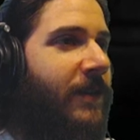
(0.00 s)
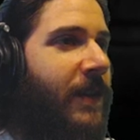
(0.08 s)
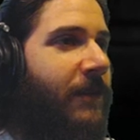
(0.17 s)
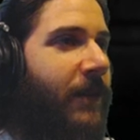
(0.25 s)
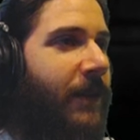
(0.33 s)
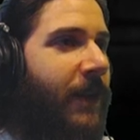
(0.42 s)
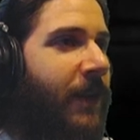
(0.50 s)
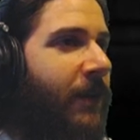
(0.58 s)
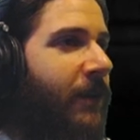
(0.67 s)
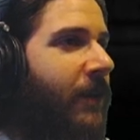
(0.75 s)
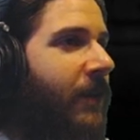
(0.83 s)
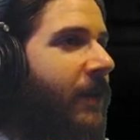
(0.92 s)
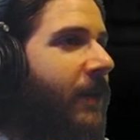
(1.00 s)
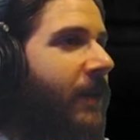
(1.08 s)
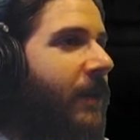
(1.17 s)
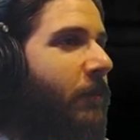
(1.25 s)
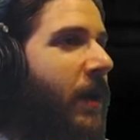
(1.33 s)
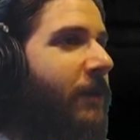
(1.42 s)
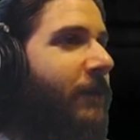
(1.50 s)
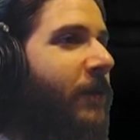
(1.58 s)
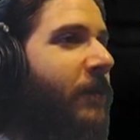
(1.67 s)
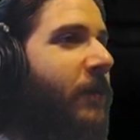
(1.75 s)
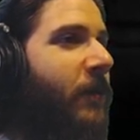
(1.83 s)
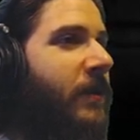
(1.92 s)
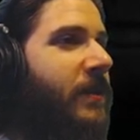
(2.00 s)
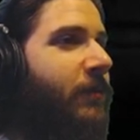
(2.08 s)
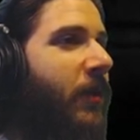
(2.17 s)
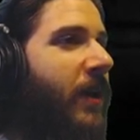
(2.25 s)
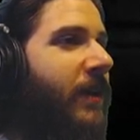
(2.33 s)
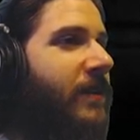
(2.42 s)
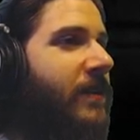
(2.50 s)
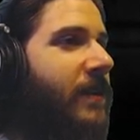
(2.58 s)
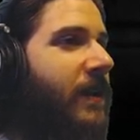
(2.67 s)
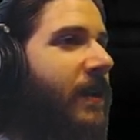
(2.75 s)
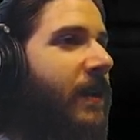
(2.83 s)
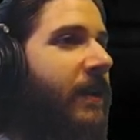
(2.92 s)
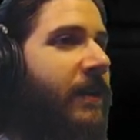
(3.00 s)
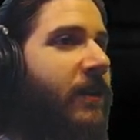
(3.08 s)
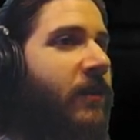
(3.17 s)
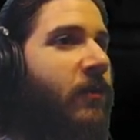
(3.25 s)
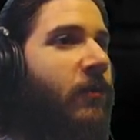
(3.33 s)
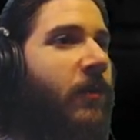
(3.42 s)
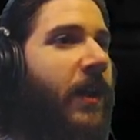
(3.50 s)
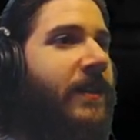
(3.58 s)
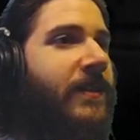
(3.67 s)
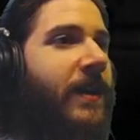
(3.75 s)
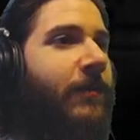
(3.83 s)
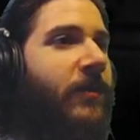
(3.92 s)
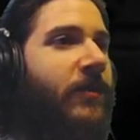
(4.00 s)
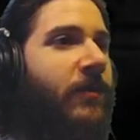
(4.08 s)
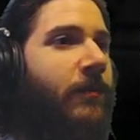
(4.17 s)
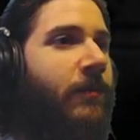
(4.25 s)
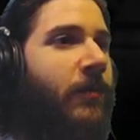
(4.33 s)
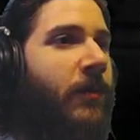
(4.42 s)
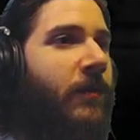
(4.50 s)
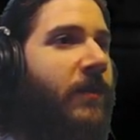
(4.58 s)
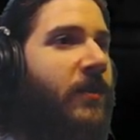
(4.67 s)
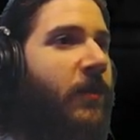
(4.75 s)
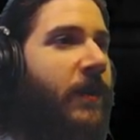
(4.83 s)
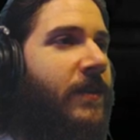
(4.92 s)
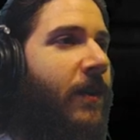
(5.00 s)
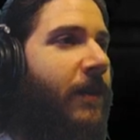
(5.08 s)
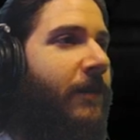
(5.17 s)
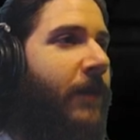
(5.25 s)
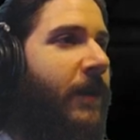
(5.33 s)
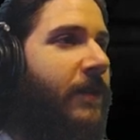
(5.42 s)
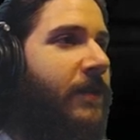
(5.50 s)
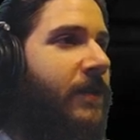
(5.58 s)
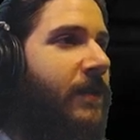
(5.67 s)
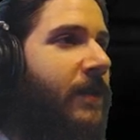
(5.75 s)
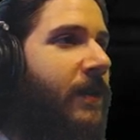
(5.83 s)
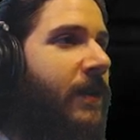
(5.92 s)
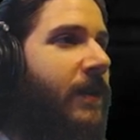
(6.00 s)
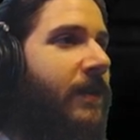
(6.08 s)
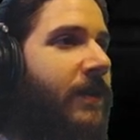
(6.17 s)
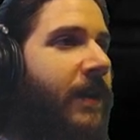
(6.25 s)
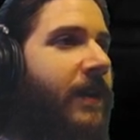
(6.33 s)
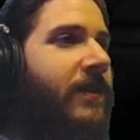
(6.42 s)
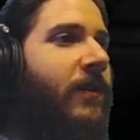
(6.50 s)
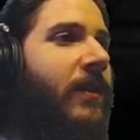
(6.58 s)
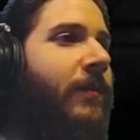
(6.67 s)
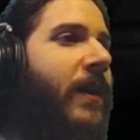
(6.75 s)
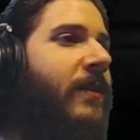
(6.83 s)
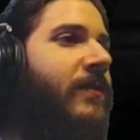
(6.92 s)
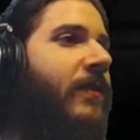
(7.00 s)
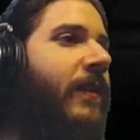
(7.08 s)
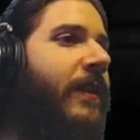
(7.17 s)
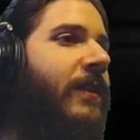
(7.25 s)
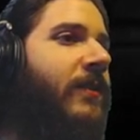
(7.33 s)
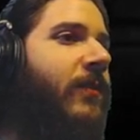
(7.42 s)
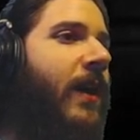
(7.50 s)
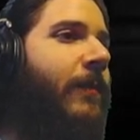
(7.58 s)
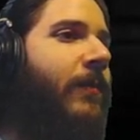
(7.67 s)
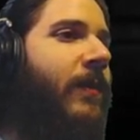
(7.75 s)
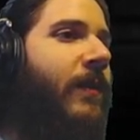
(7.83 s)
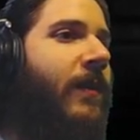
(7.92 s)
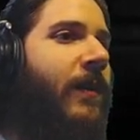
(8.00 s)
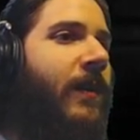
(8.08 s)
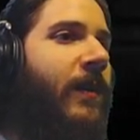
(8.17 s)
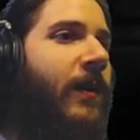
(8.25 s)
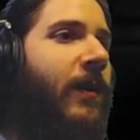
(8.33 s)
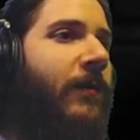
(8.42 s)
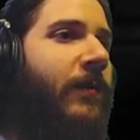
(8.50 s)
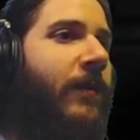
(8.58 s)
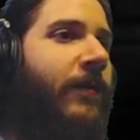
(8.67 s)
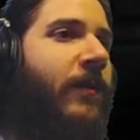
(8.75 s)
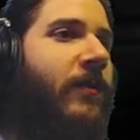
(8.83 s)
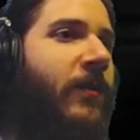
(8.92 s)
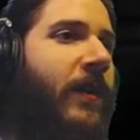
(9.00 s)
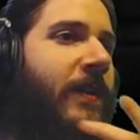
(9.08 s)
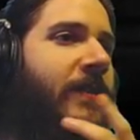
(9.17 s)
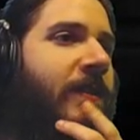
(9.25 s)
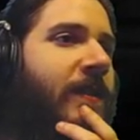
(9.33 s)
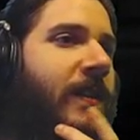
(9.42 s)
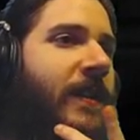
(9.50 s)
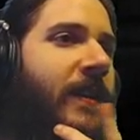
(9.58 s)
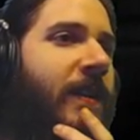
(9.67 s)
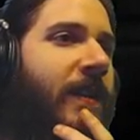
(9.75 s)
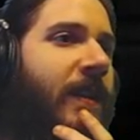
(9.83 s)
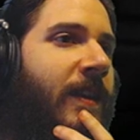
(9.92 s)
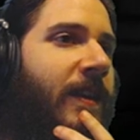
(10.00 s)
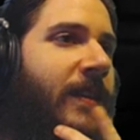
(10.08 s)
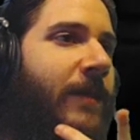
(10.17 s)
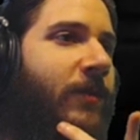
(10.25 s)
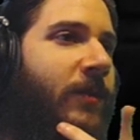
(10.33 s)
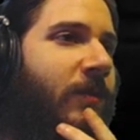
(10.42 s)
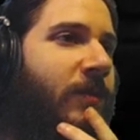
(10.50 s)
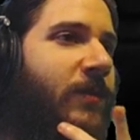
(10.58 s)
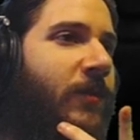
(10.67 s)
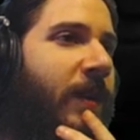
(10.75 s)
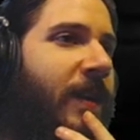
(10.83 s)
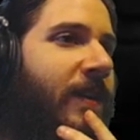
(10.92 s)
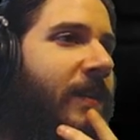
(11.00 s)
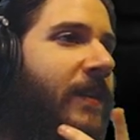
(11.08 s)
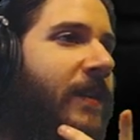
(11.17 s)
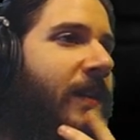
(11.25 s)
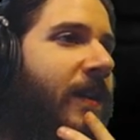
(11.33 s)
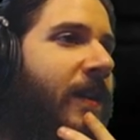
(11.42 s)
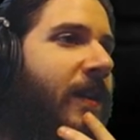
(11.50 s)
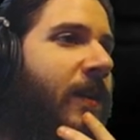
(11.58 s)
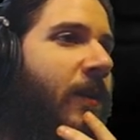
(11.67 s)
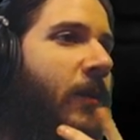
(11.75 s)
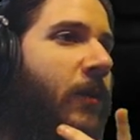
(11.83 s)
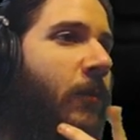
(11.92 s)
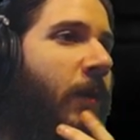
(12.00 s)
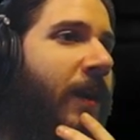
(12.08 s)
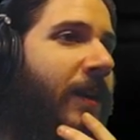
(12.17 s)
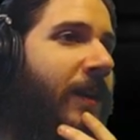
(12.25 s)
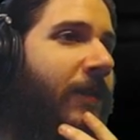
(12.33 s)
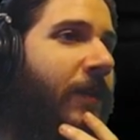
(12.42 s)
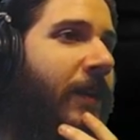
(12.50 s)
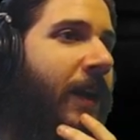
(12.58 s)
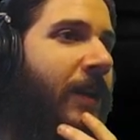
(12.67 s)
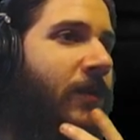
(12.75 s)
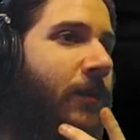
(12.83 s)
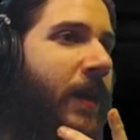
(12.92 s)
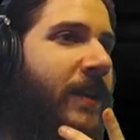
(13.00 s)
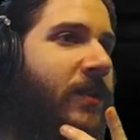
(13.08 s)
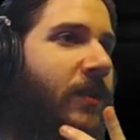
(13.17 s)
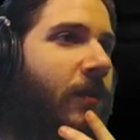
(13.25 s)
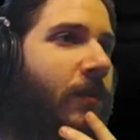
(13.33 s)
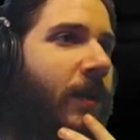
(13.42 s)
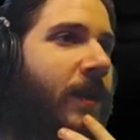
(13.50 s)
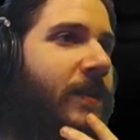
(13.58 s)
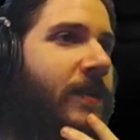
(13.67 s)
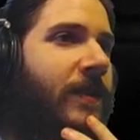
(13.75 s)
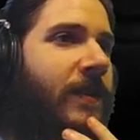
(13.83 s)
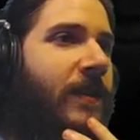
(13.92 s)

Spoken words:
evening there. Madame Fufu has brought in a new roulette table to improve the joint's offerings. Tiny Tony the bouncer let it drop over your few drinks that the table was rigged. Why not even the odds with magic, you thought?